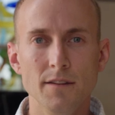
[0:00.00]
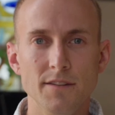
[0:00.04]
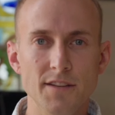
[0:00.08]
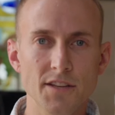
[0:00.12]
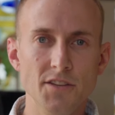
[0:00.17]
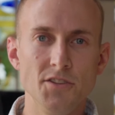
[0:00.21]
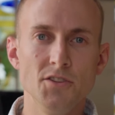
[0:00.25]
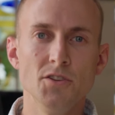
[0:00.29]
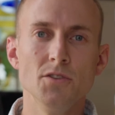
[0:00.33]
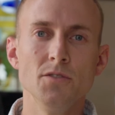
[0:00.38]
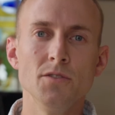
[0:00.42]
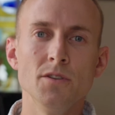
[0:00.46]

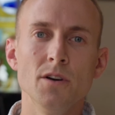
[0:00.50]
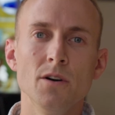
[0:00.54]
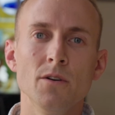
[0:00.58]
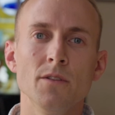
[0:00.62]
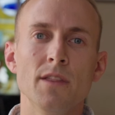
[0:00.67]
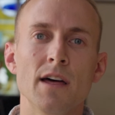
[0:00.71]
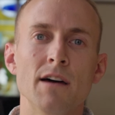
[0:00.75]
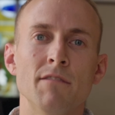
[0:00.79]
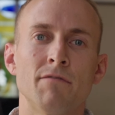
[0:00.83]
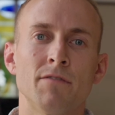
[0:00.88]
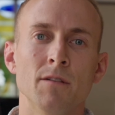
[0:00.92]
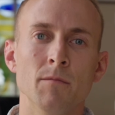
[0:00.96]
Did you know
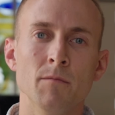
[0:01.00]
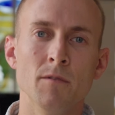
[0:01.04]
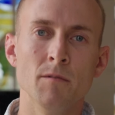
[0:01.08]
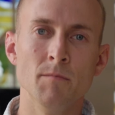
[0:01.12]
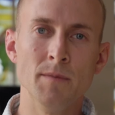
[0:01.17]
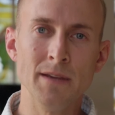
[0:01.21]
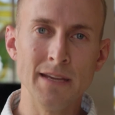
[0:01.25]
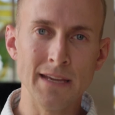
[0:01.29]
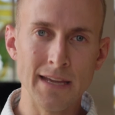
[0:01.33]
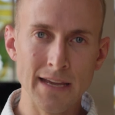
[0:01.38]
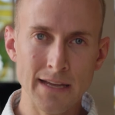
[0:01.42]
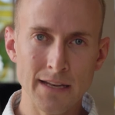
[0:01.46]
that from the
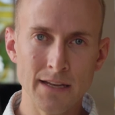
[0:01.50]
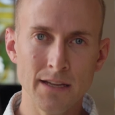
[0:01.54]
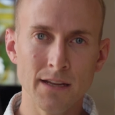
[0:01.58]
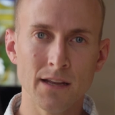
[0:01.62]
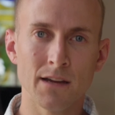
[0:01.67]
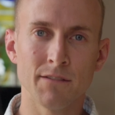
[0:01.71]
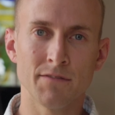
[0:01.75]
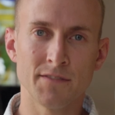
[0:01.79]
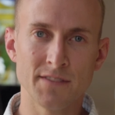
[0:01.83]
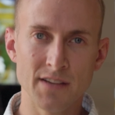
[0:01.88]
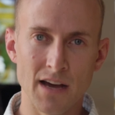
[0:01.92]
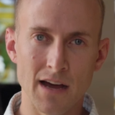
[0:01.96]
beginning
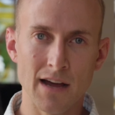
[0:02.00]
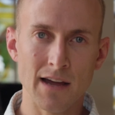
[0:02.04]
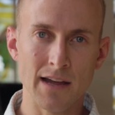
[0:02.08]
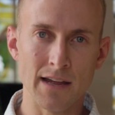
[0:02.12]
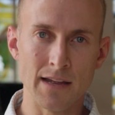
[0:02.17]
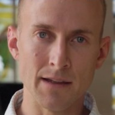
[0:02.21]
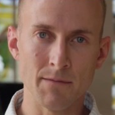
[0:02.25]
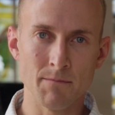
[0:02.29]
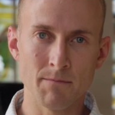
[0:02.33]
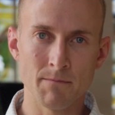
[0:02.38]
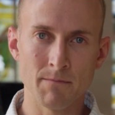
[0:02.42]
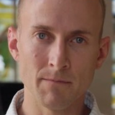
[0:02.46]
of
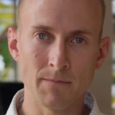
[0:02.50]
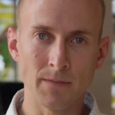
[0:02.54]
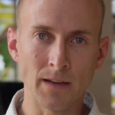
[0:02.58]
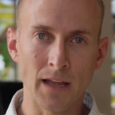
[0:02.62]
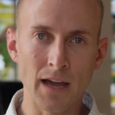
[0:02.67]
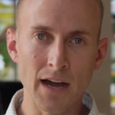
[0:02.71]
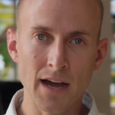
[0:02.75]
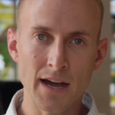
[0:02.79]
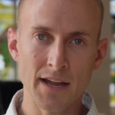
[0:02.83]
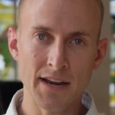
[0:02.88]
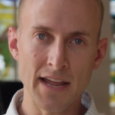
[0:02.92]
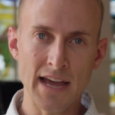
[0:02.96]
time,
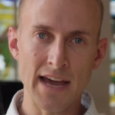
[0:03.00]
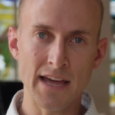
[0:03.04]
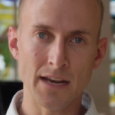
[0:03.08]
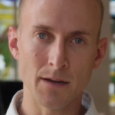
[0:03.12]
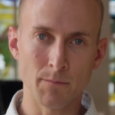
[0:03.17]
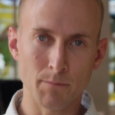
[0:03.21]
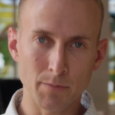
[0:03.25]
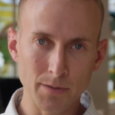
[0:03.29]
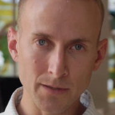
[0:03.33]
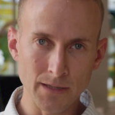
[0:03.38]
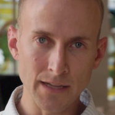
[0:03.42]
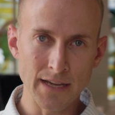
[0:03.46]
God had a
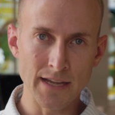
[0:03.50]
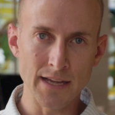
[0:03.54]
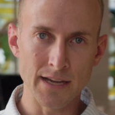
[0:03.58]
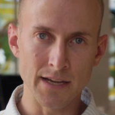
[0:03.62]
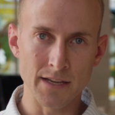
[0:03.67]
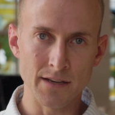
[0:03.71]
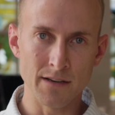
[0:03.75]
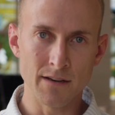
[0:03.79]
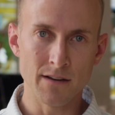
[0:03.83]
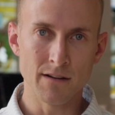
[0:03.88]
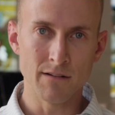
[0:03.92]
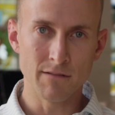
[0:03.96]

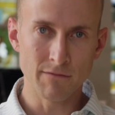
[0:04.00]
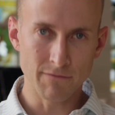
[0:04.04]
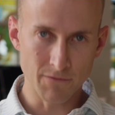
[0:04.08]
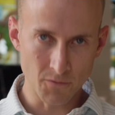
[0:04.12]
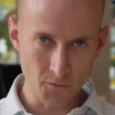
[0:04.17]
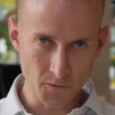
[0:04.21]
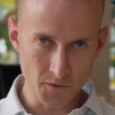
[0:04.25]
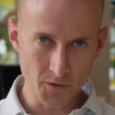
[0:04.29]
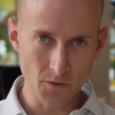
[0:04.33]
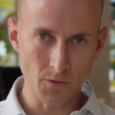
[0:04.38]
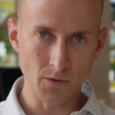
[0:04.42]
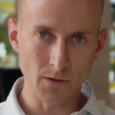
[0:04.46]
plan
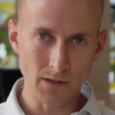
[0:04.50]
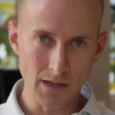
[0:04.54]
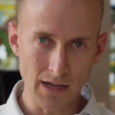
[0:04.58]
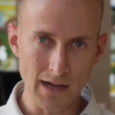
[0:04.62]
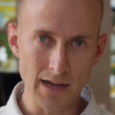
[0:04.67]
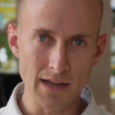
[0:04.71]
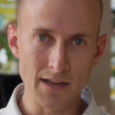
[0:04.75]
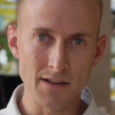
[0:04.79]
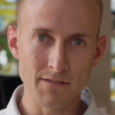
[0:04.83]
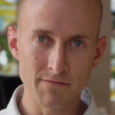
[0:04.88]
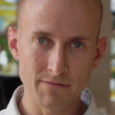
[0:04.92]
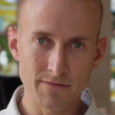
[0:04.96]
for your
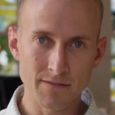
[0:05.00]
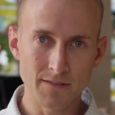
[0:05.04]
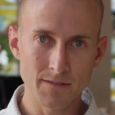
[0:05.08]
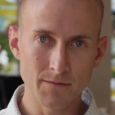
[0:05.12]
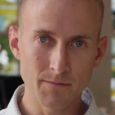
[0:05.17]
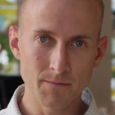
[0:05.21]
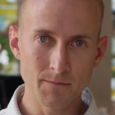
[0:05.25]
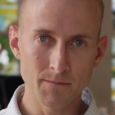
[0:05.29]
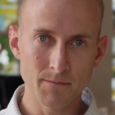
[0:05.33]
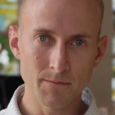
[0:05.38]
life?